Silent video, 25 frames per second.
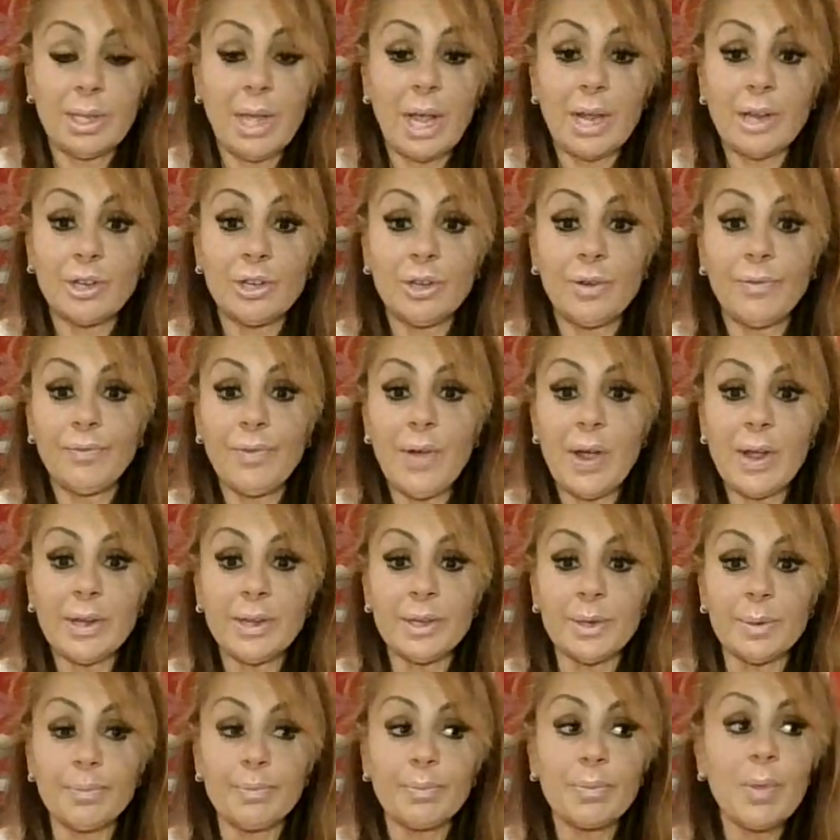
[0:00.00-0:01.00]
I couldn't find
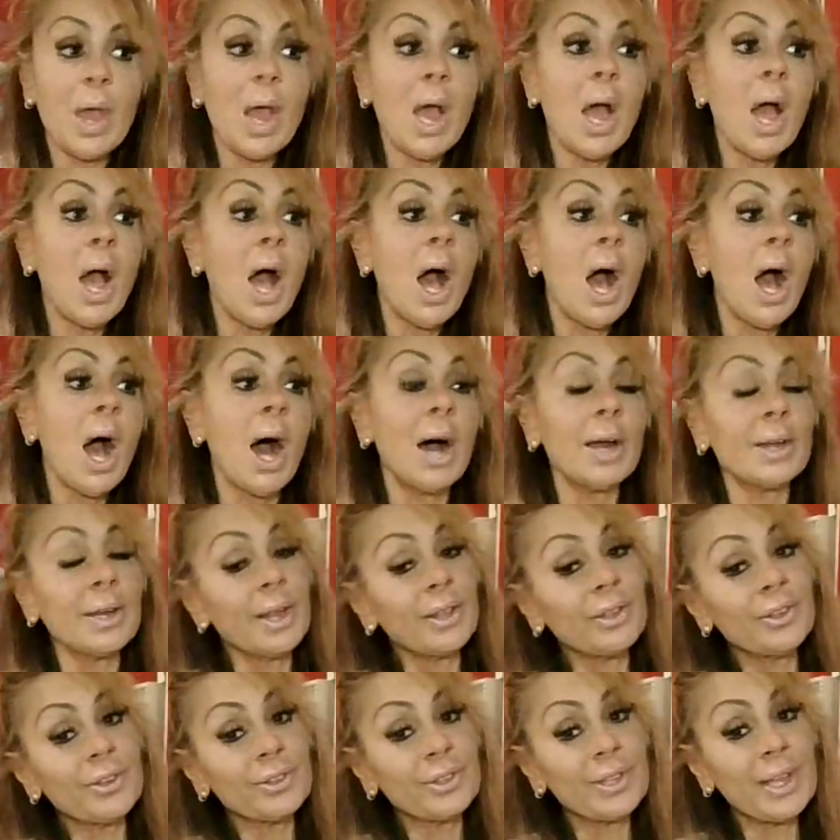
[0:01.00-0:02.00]
them.
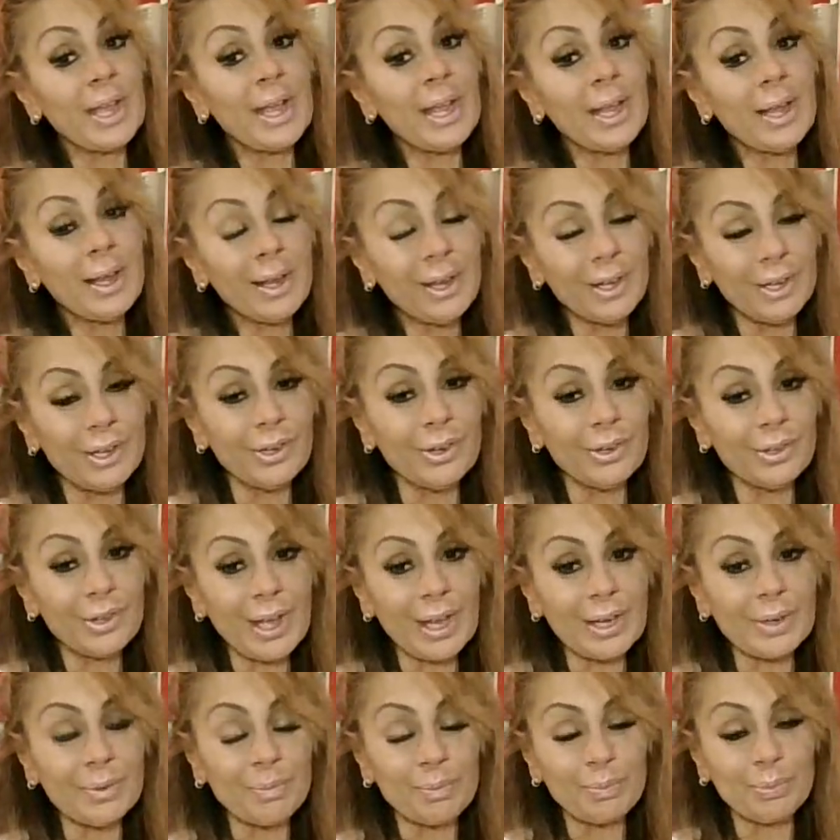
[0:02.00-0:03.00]
Another thing, you know
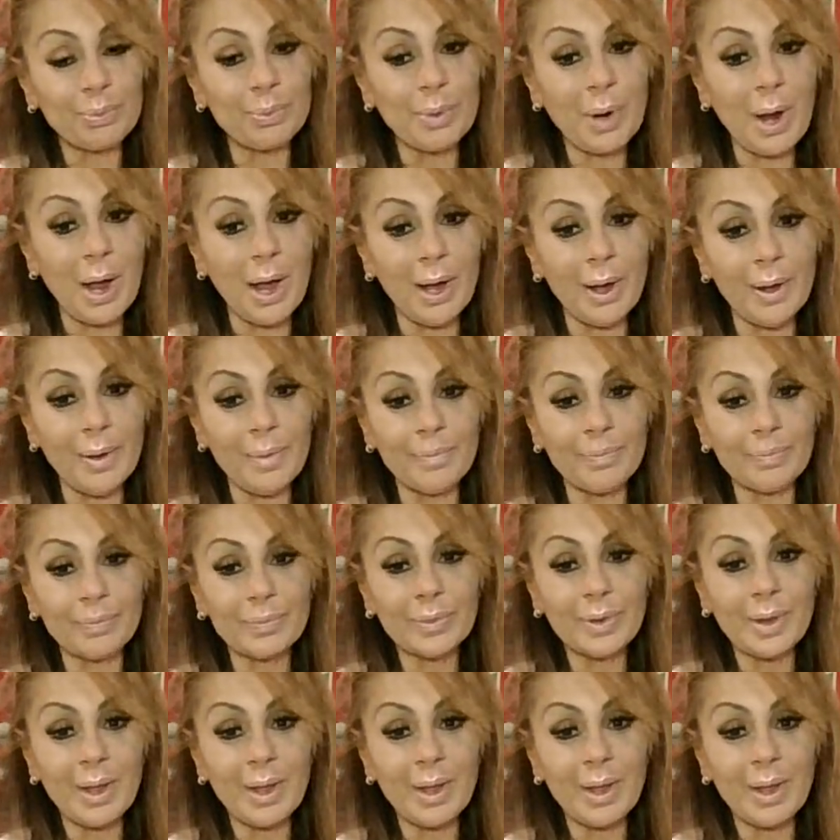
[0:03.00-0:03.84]
that um,